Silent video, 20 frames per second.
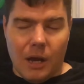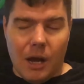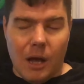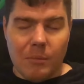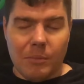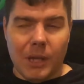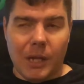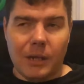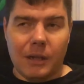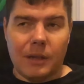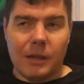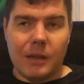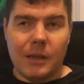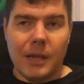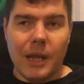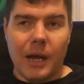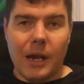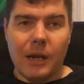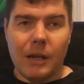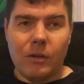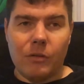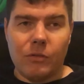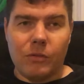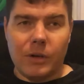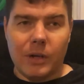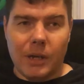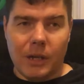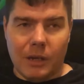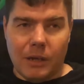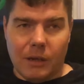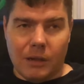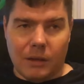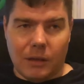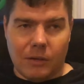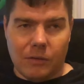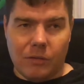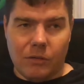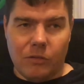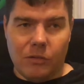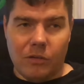I'm like, that is
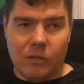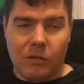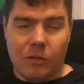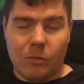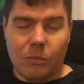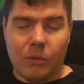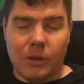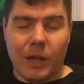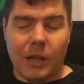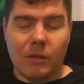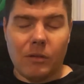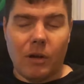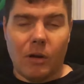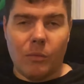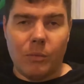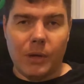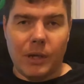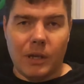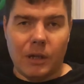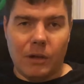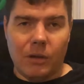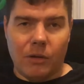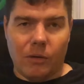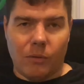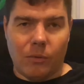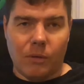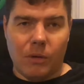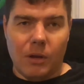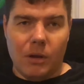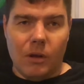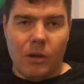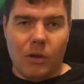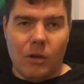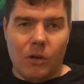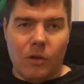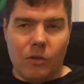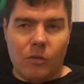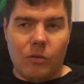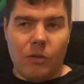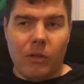ridiculous. And she said, well, that's all we can do.
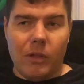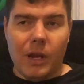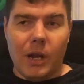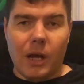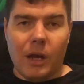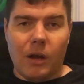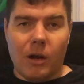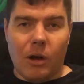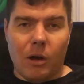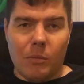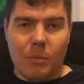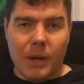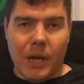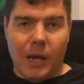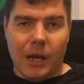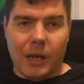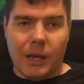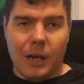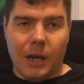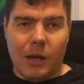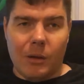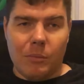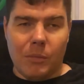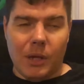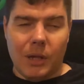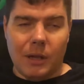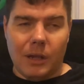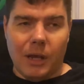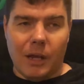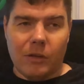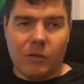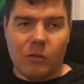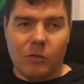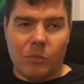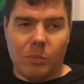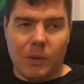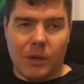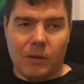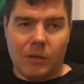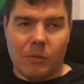So then I call back and I immediately ask to
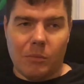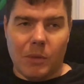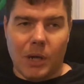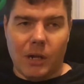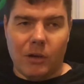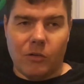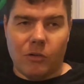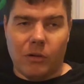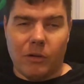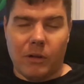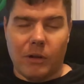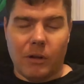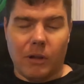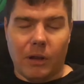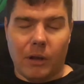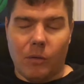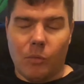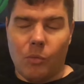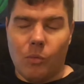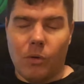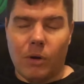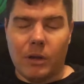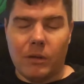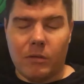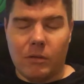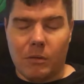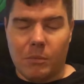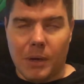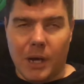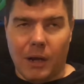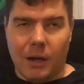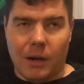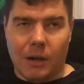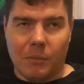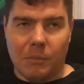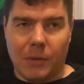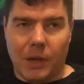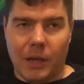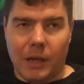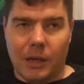speak to the manager, and they're like, what is it about? And
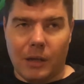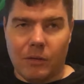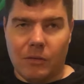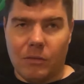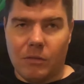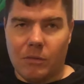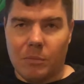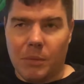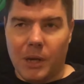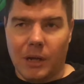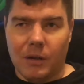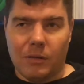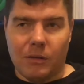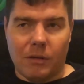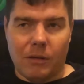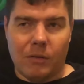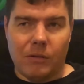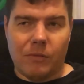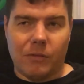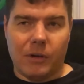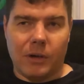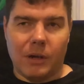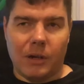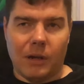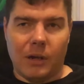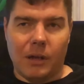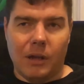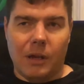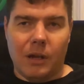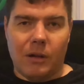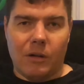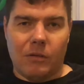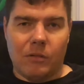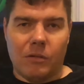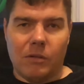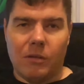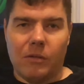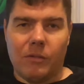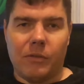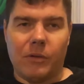I'm like, it's about delivery. And uh,
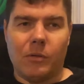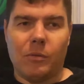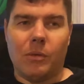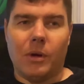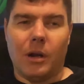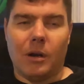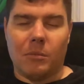delivery of what?